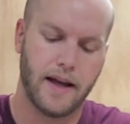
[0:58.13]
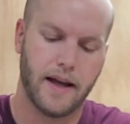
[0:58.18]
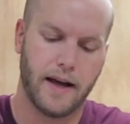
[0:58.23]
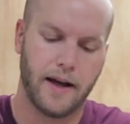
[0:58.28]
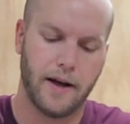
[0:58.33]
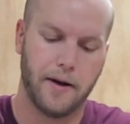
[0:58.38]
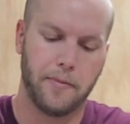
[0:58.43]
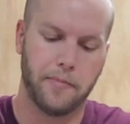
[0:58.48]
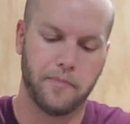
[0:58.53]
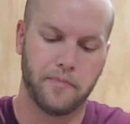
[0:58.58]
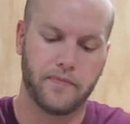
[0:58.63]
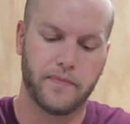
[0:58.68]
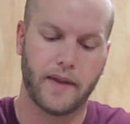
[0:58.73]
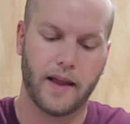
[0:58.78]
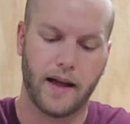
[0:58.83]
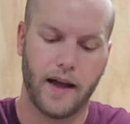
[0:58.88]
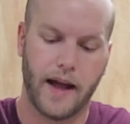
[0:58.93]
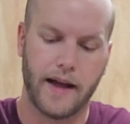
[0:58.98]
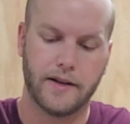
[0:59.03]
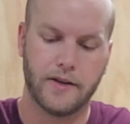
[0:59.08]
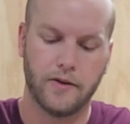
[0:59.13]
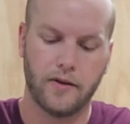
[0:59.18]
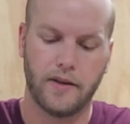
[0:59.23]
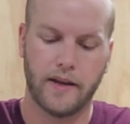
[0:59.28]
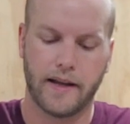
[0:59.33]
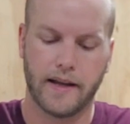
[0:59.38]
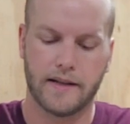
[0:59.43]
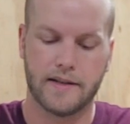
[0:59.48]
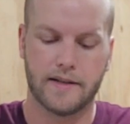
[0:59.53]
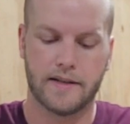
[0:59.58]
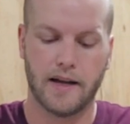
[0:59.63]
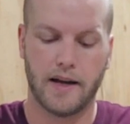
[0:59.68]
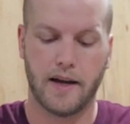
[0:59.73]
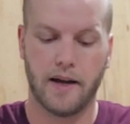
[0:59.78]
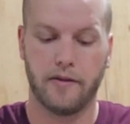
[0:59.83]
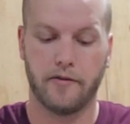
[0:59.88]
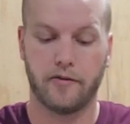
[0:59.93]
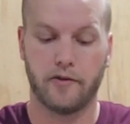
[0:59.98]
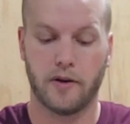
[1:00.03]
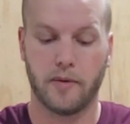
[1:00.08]
I do think it's
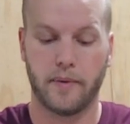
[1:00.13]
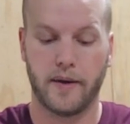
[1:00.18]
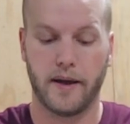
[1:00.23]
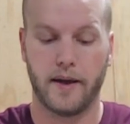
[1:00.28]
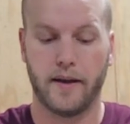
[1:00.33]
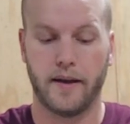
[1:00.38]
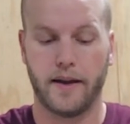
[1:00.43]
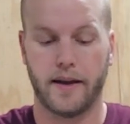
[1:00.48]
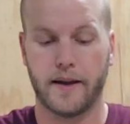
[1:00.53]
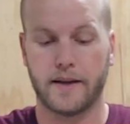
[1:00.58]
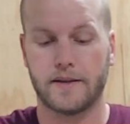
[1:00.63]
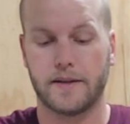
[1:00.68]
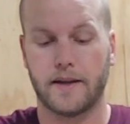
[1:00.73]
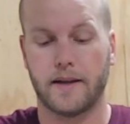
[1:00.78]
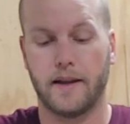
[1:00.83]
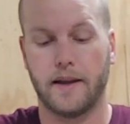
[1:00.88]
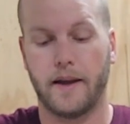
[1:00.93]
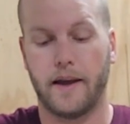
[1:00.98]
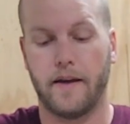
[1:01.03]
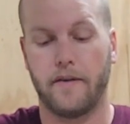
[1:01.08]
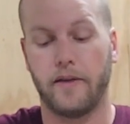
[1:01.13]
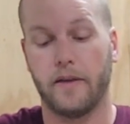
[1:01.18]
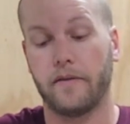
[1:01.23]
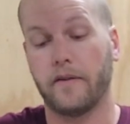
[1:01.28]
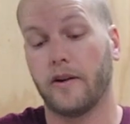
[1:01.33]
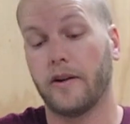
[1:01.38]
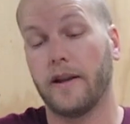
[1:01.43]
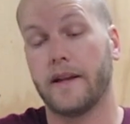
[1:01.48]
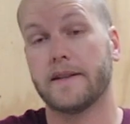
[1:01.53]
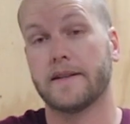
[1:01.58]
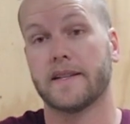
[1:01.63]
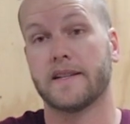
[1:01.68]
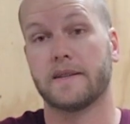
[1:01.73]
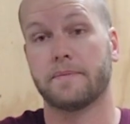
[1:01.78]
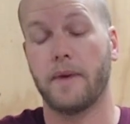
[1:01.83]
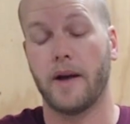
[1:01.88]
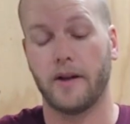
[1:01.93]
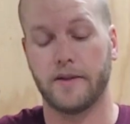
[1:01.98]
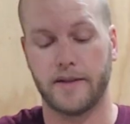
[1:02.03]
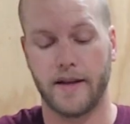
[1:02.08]
done from I guess at the very least, a
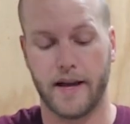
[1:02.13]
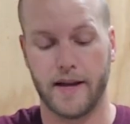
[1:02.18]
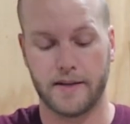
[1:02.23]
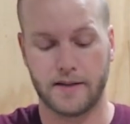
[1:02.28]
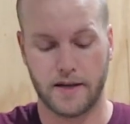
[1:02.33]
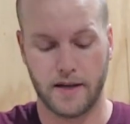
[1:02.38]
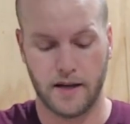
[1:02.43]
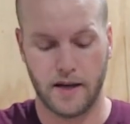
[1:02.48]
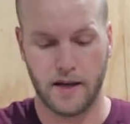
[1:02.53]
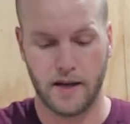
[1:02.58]
smell test.